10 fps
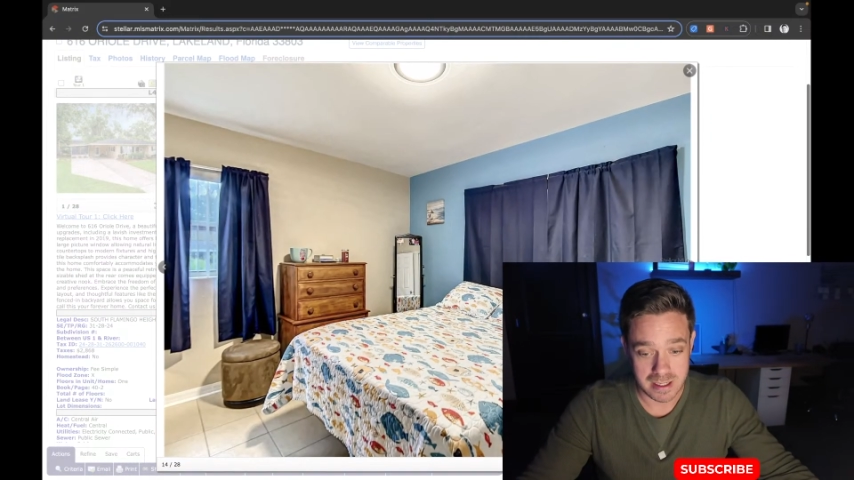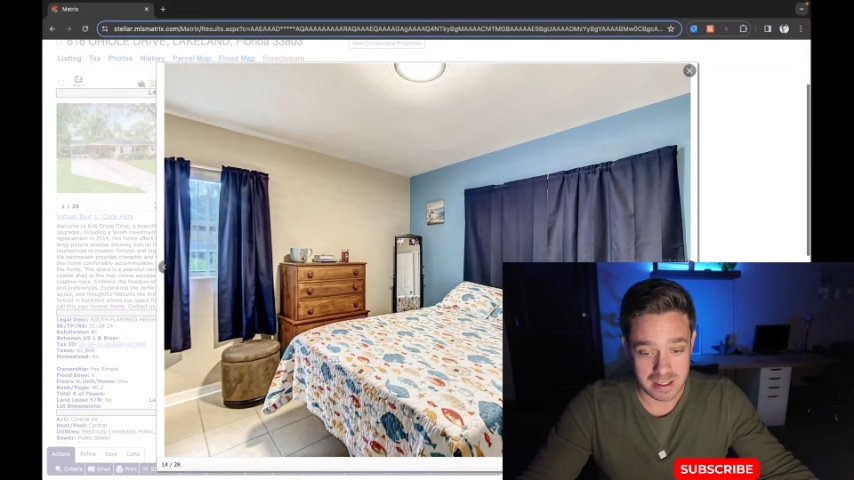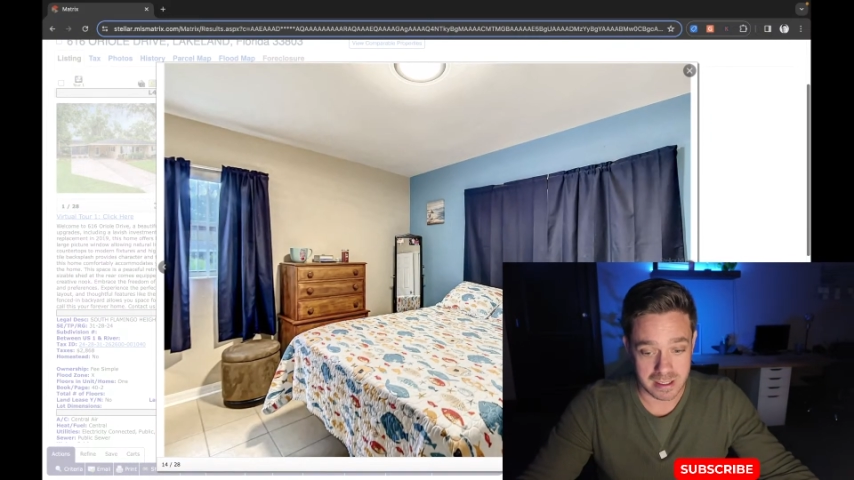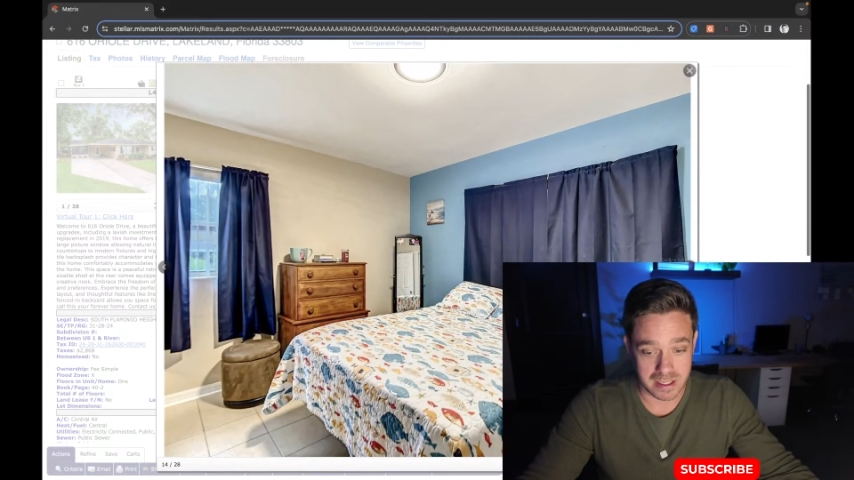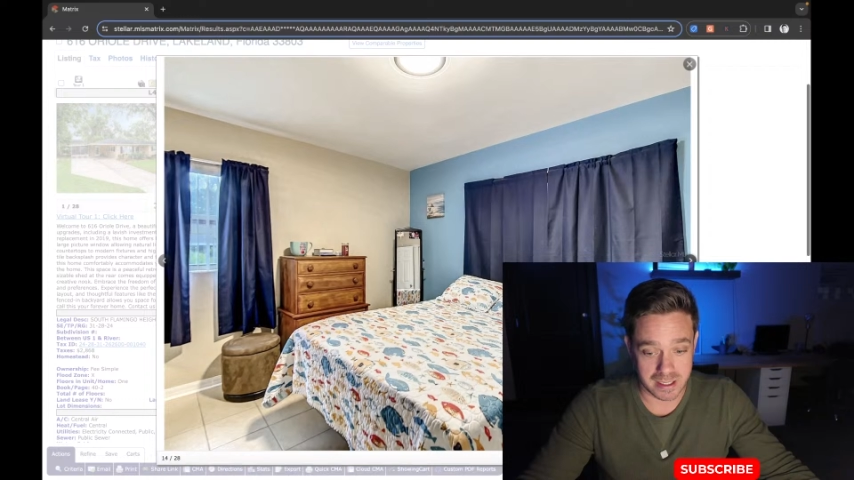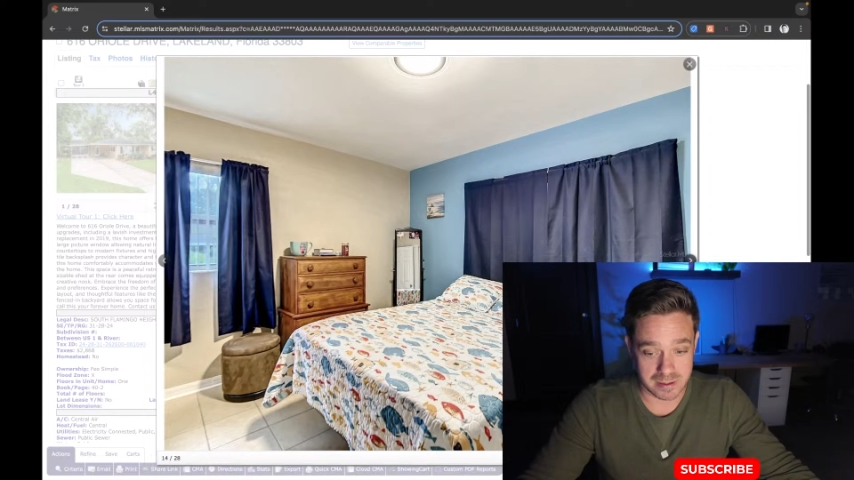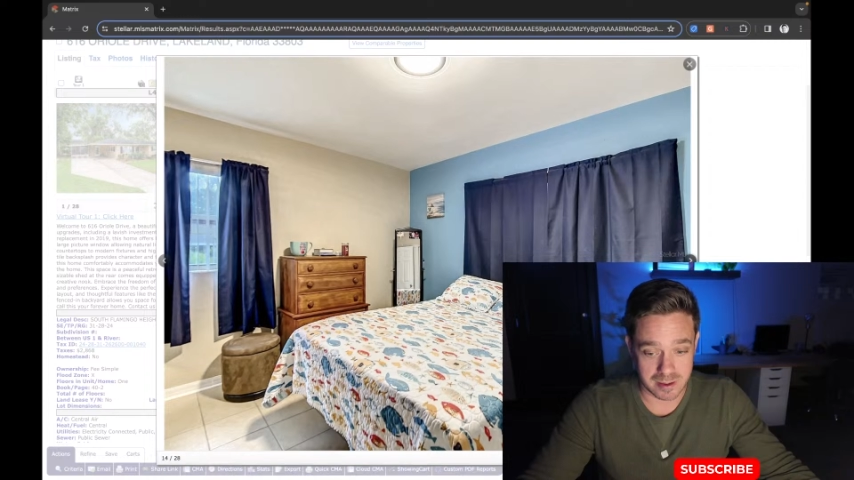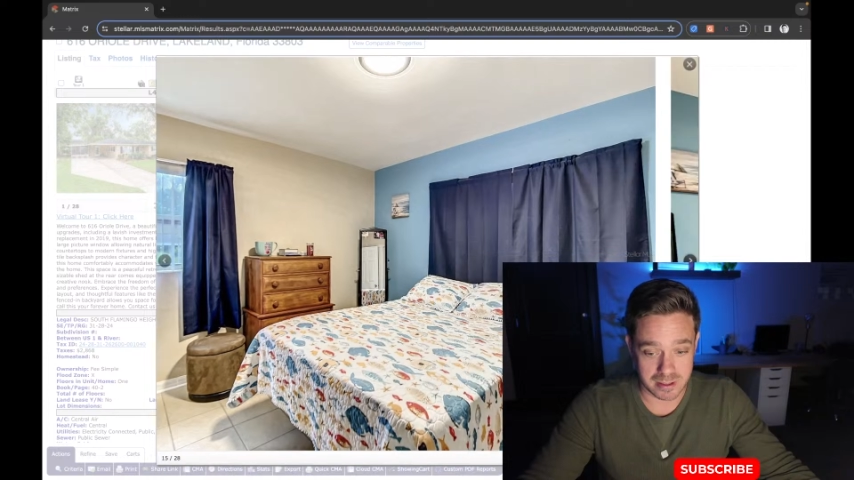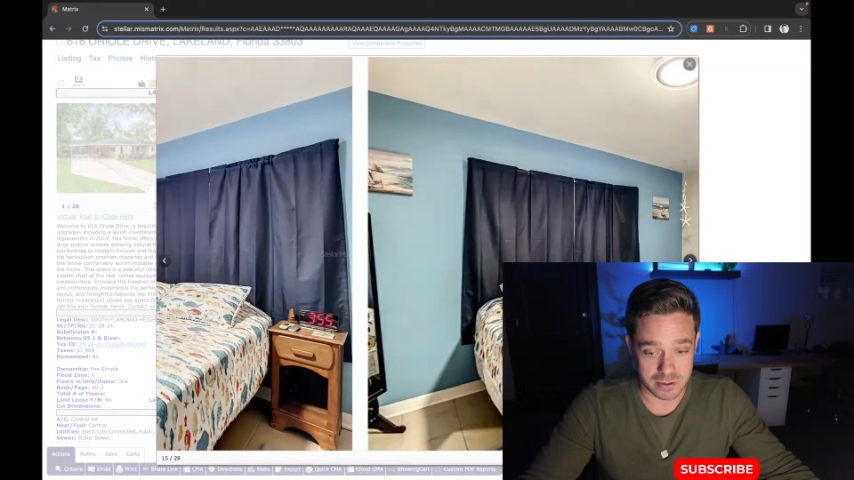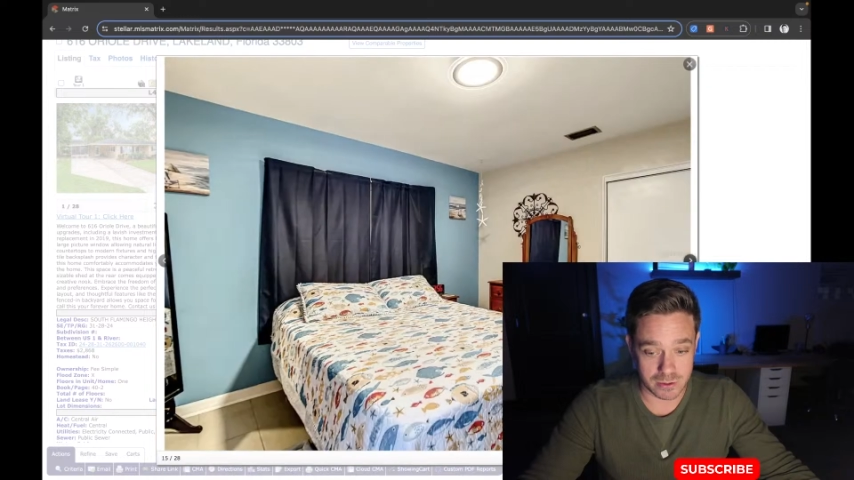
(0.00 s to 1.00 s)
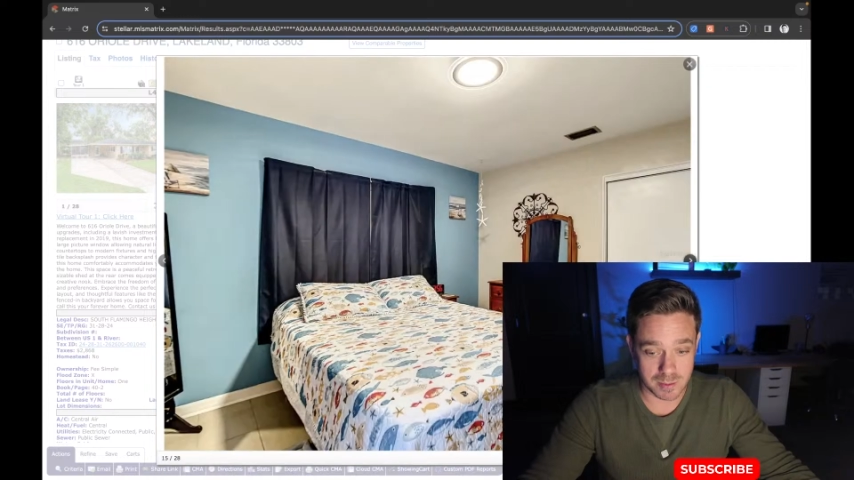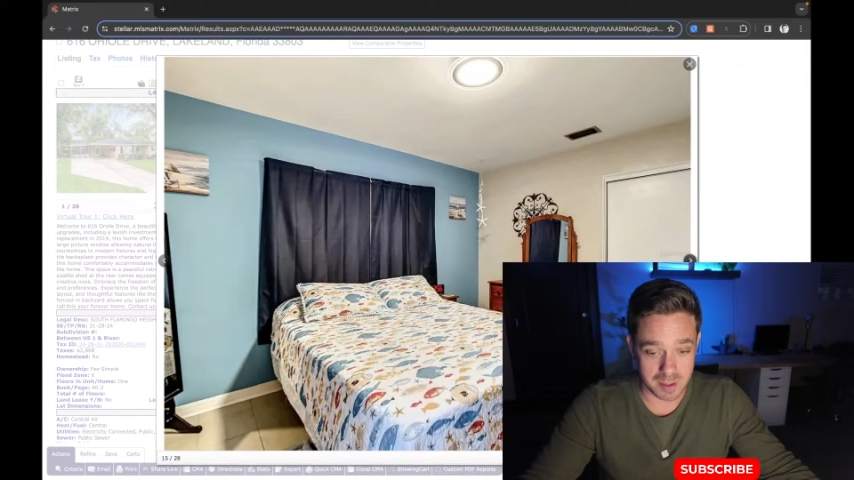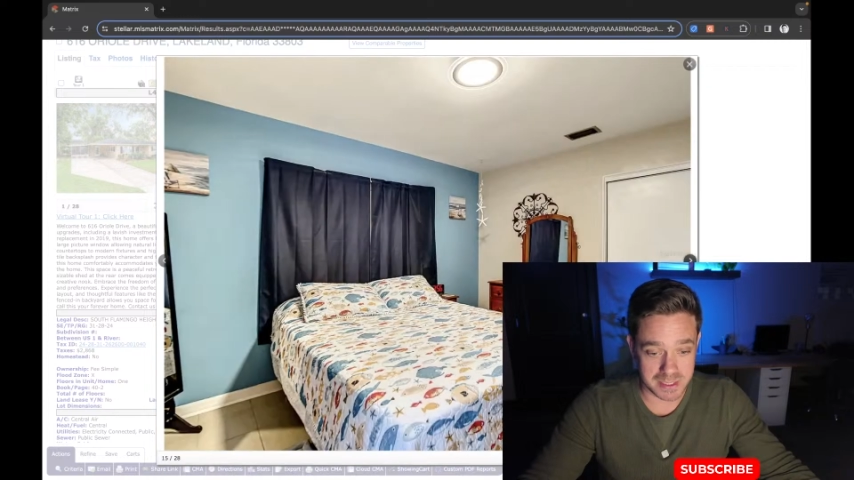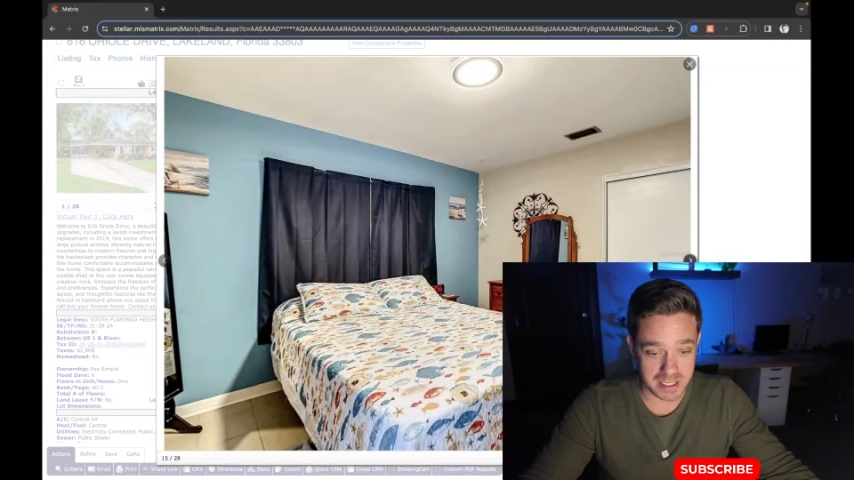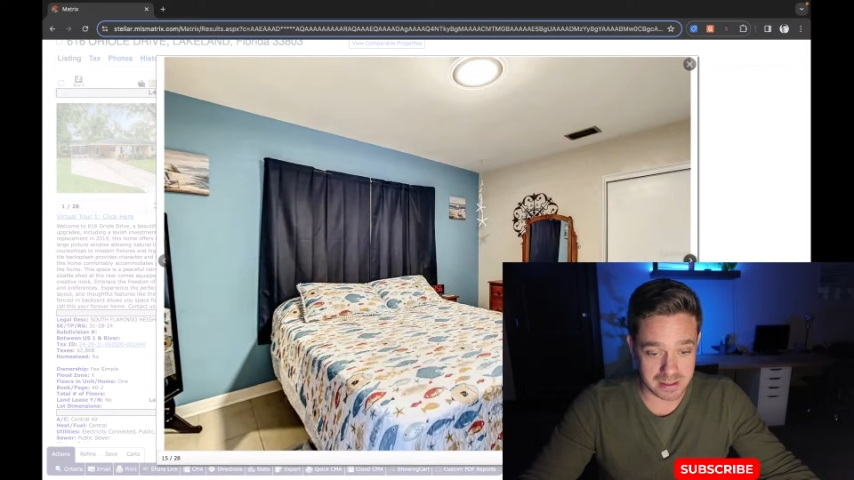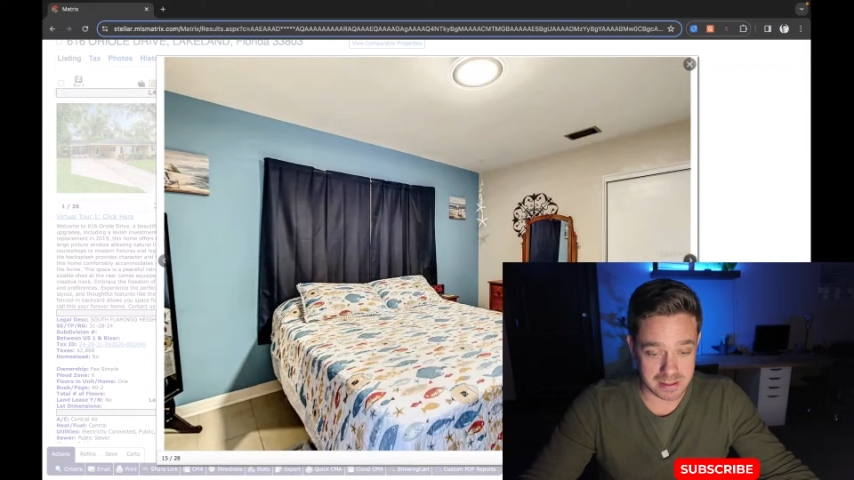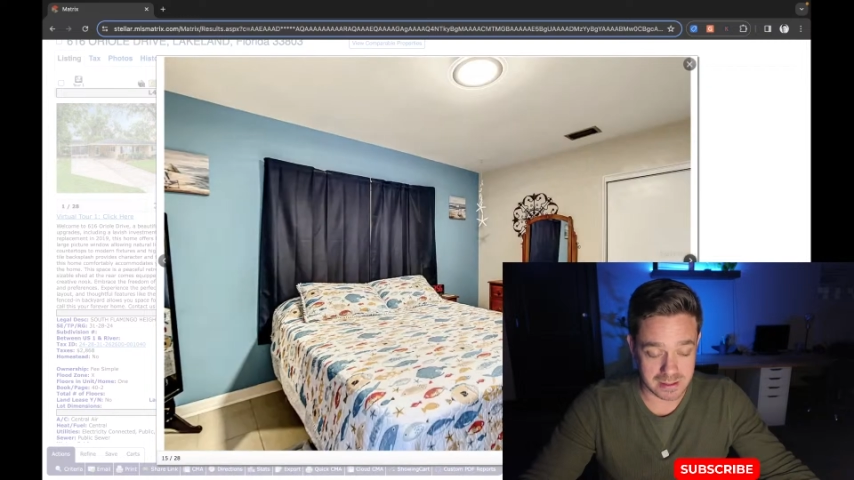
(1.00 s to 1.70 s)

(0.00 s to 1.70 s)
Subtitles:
and do some updates